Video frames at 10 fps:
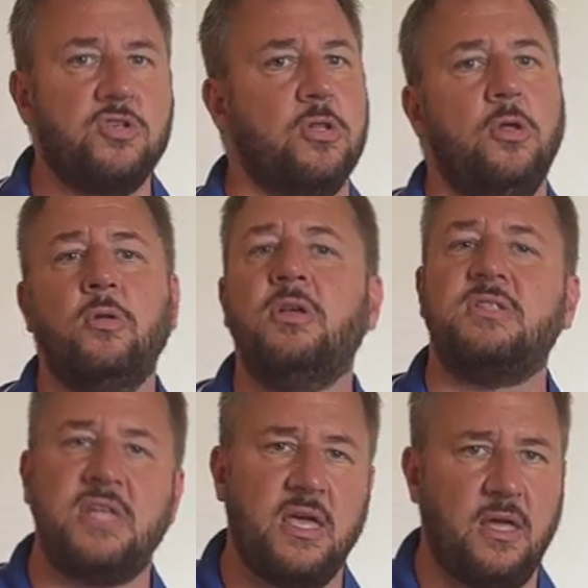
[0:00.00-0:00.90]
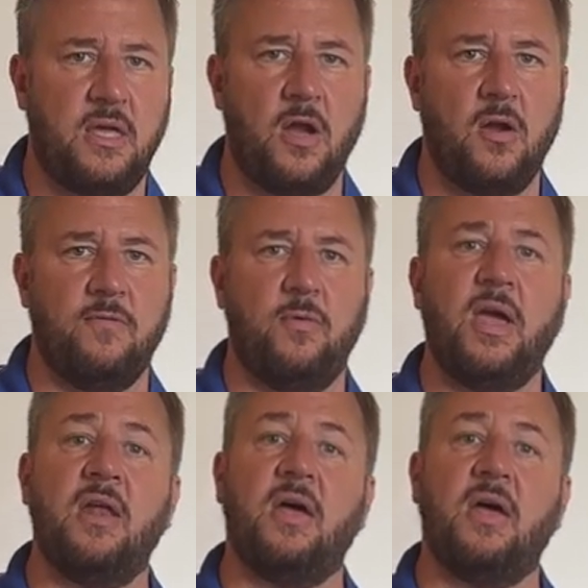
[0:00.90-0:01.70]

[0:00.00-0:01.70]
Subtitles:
Cholula is taken care of. We got